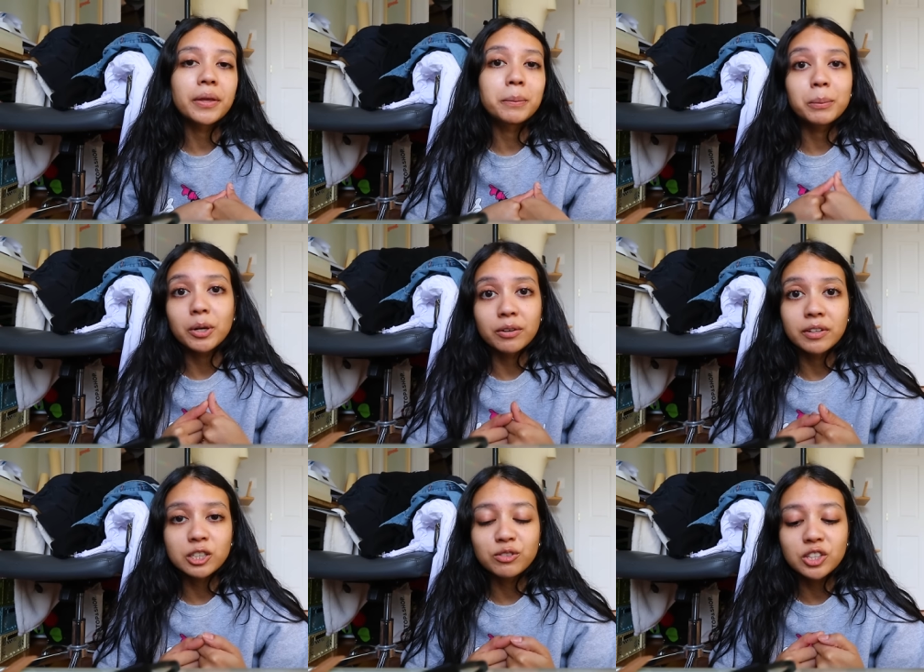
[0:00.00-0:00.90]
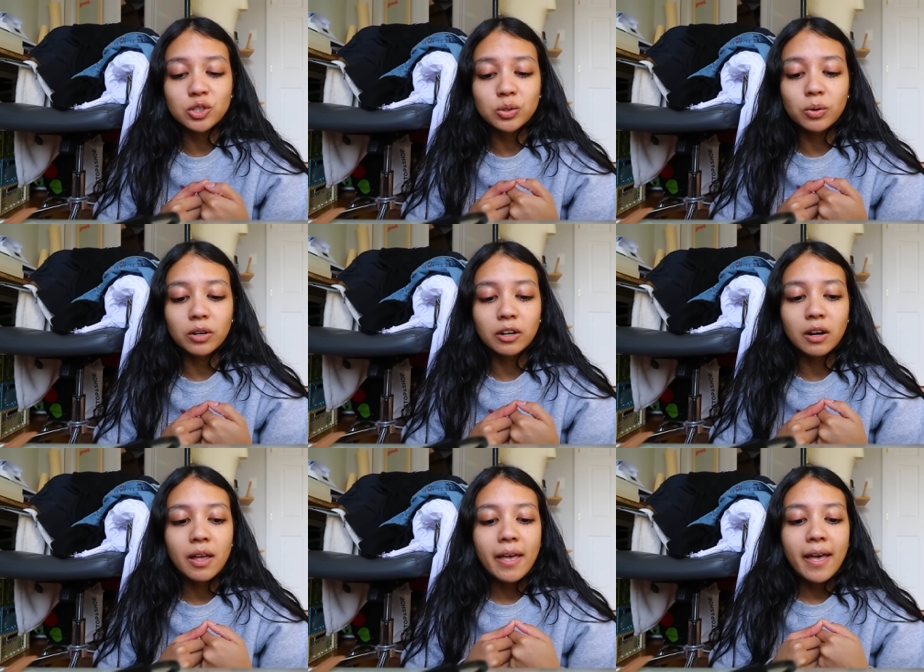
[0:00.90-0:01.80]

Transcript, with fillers: they'd be perfect for the store.